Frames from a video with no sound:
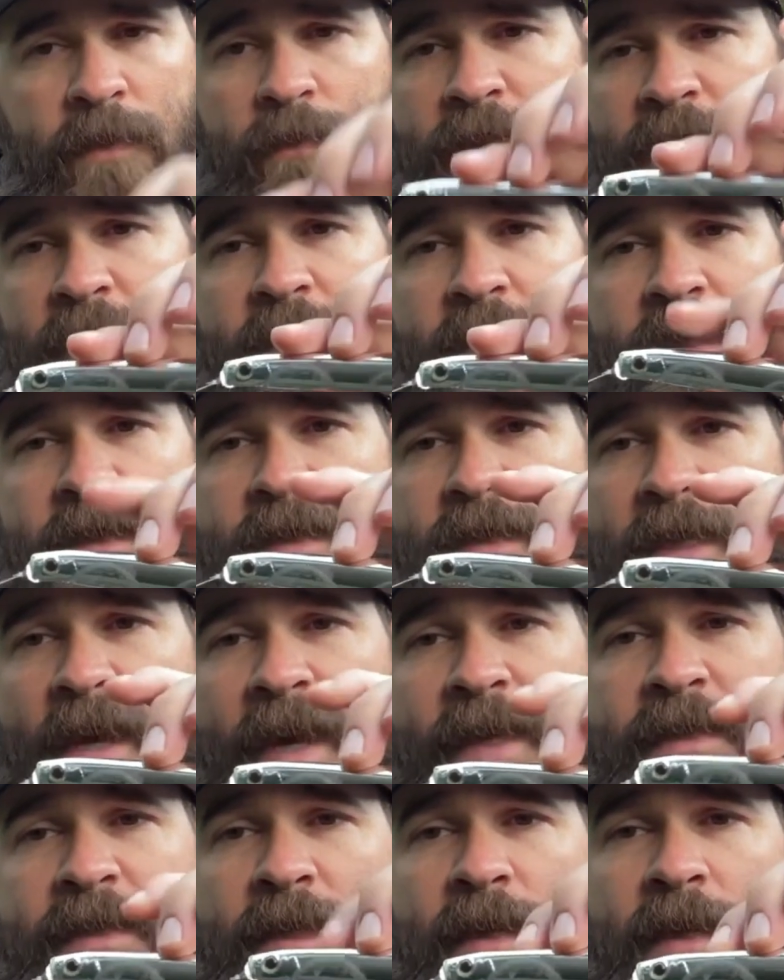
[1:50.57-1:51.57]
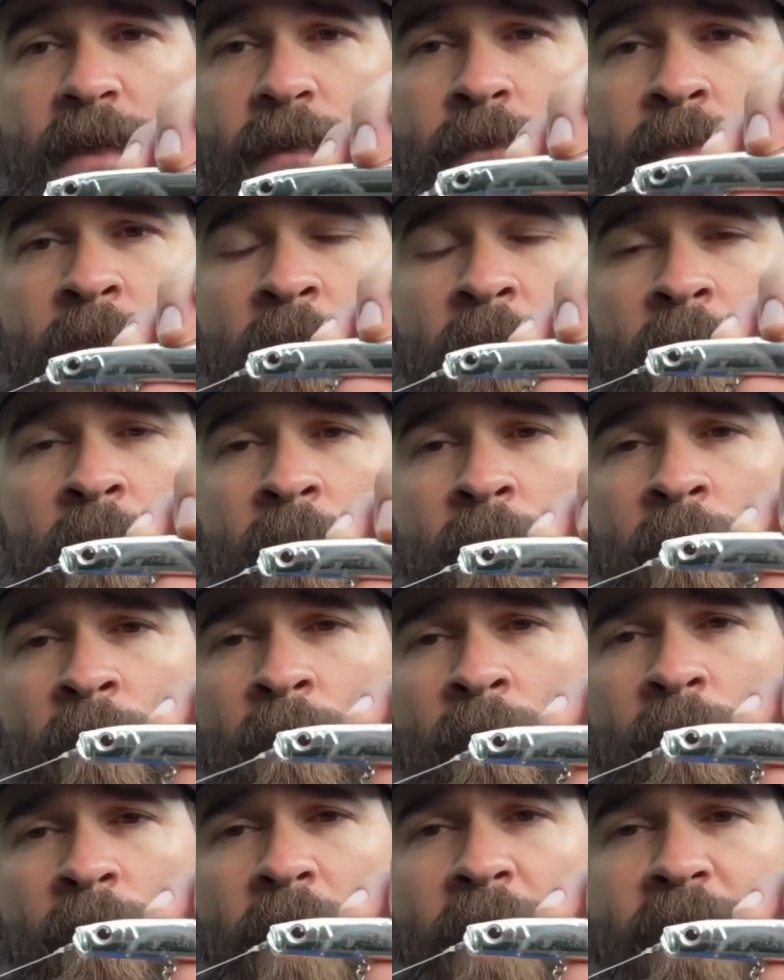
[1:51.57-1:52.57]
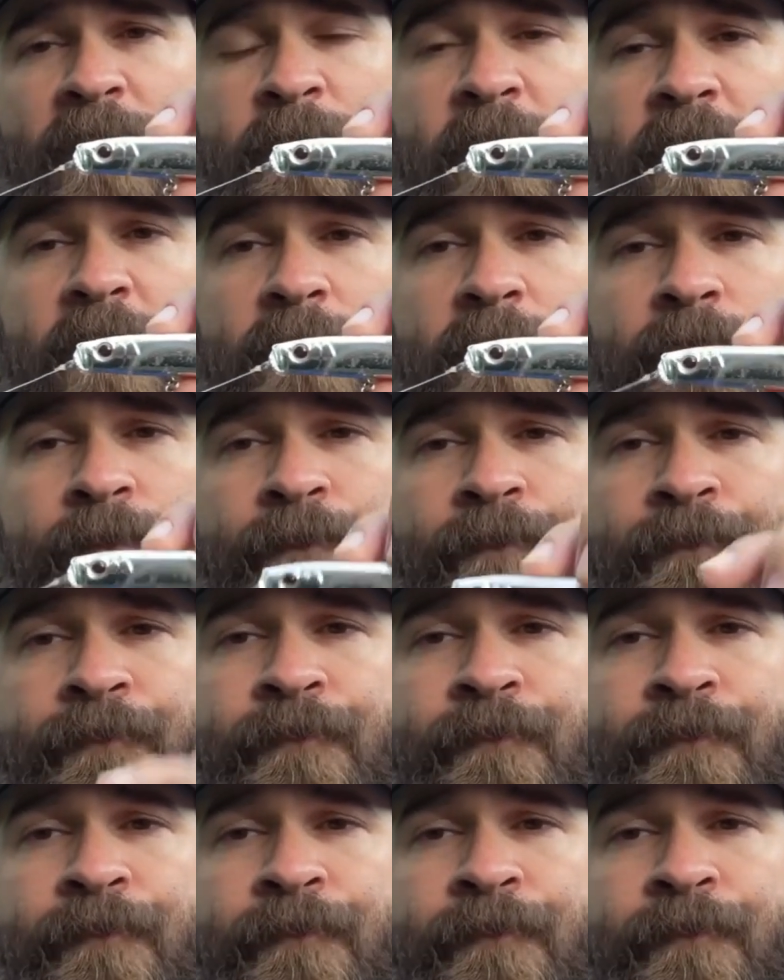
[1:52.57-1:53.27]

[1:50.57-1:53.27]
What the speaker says: using the exact same SB,